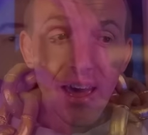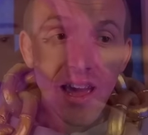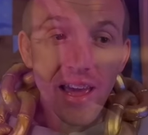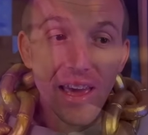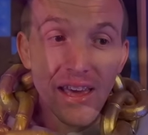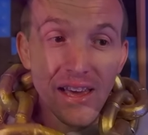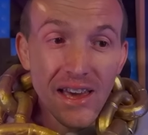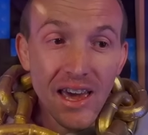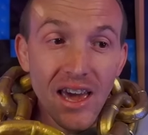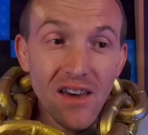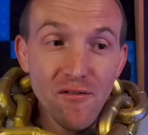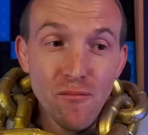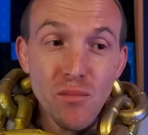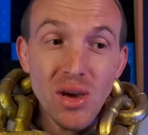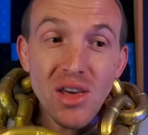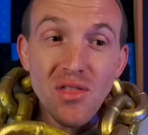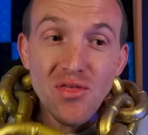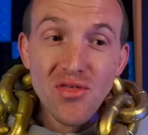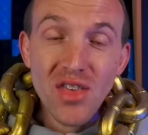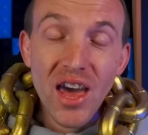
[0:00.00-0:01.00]
he gave
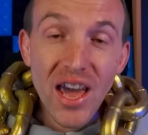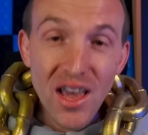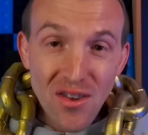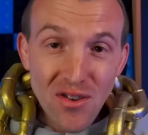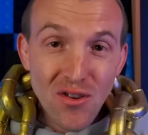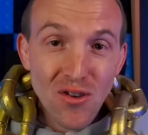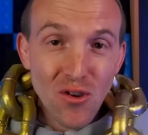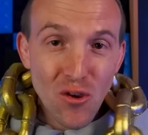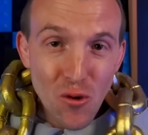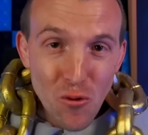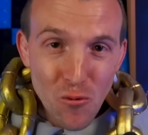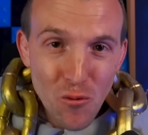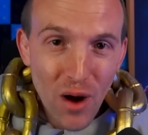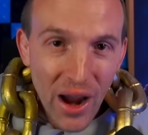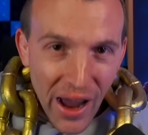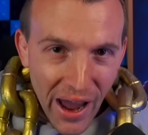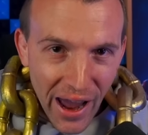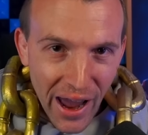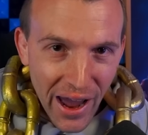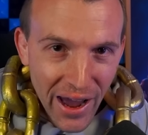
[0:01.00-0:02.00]
me this to
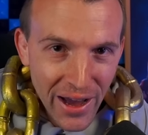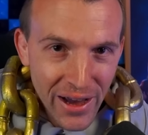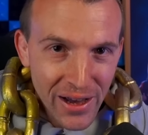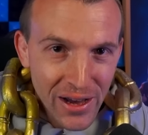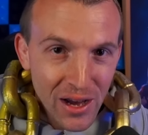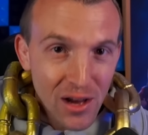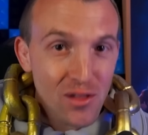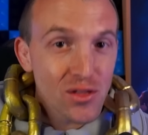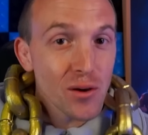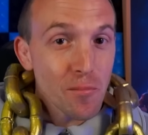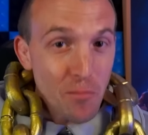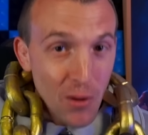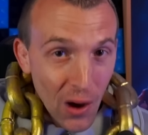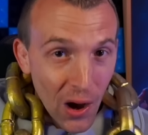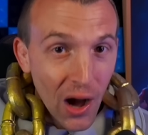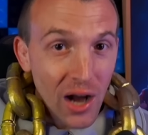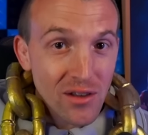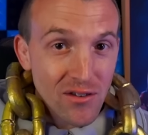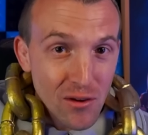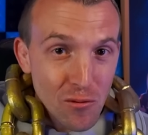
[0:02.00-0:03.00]
wear the
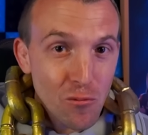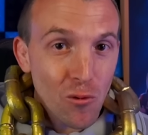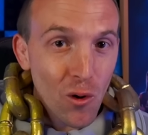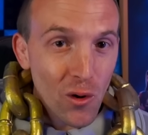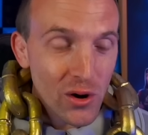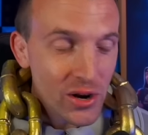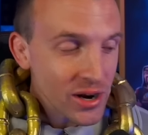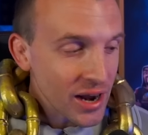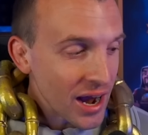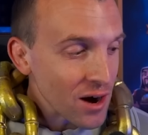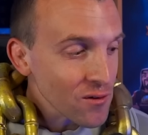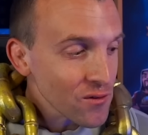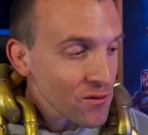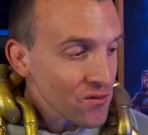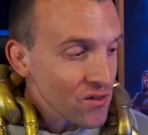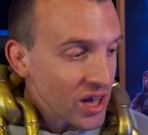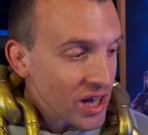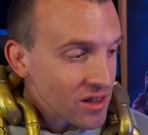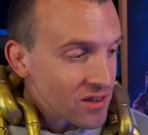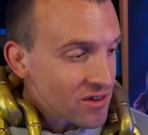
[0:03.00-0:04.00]
party warden
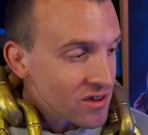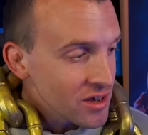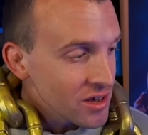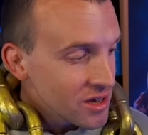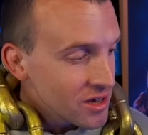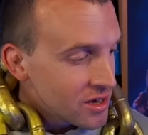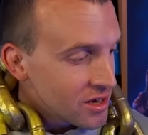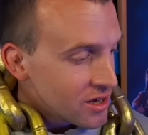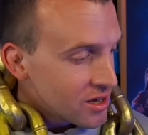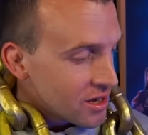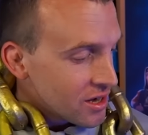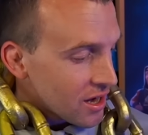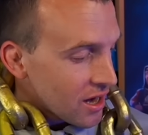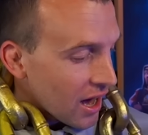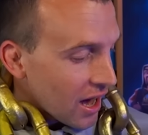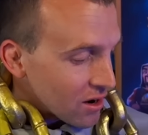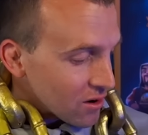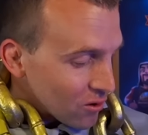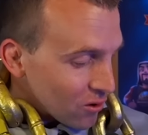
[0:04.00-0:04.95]
outfit, and